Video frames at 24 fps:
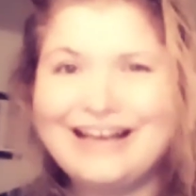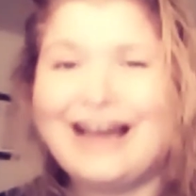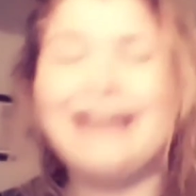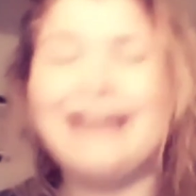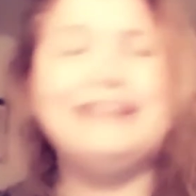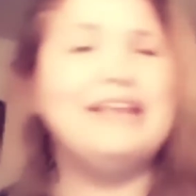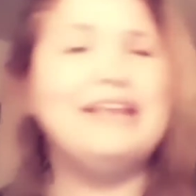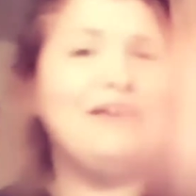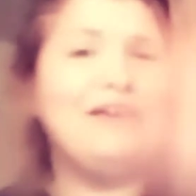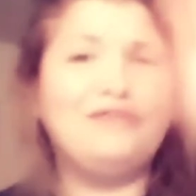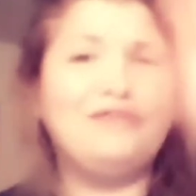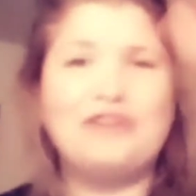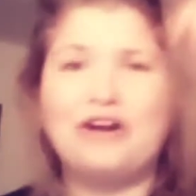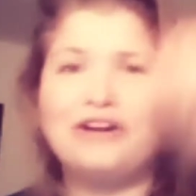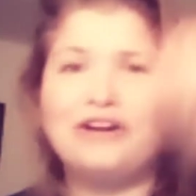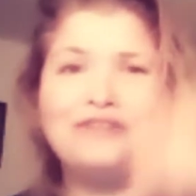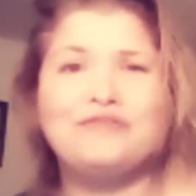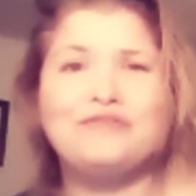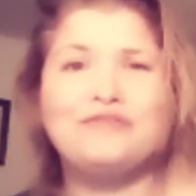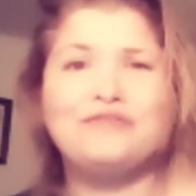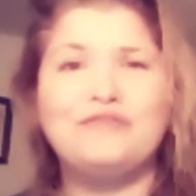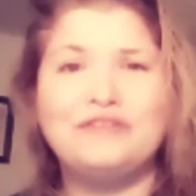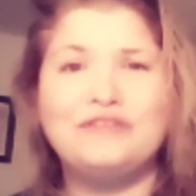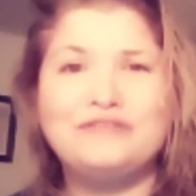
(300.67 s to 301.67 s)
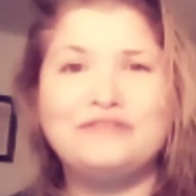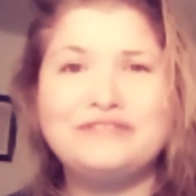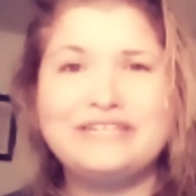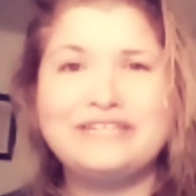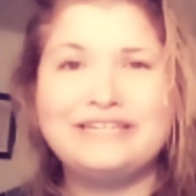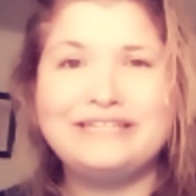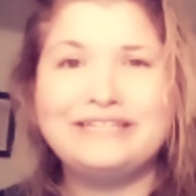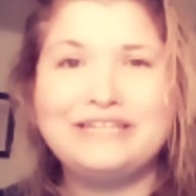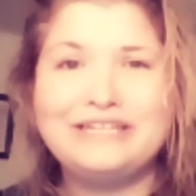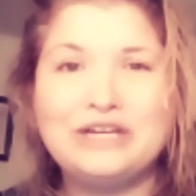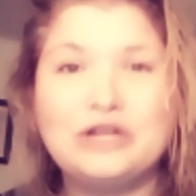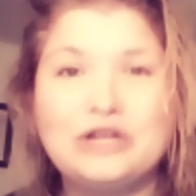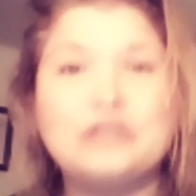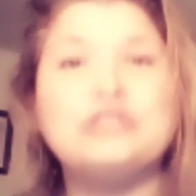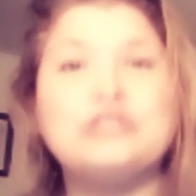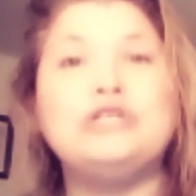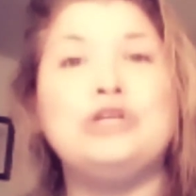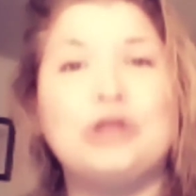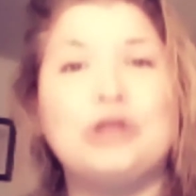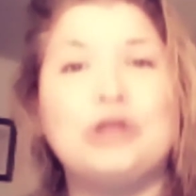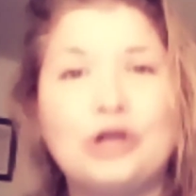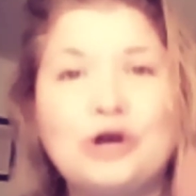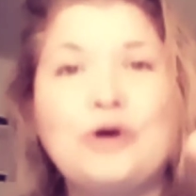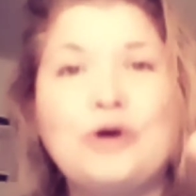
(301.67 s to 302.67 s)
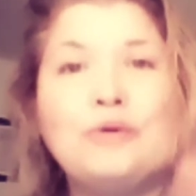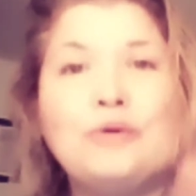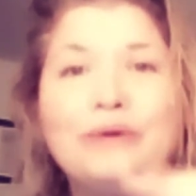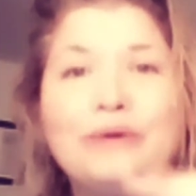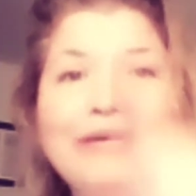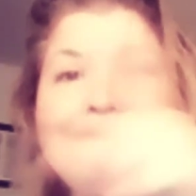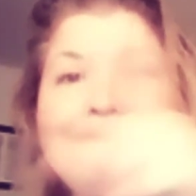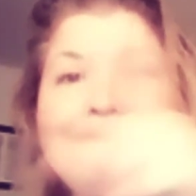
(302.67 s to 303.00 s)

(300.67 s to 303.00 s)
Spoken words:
I lifeguarded for 15 years. You're going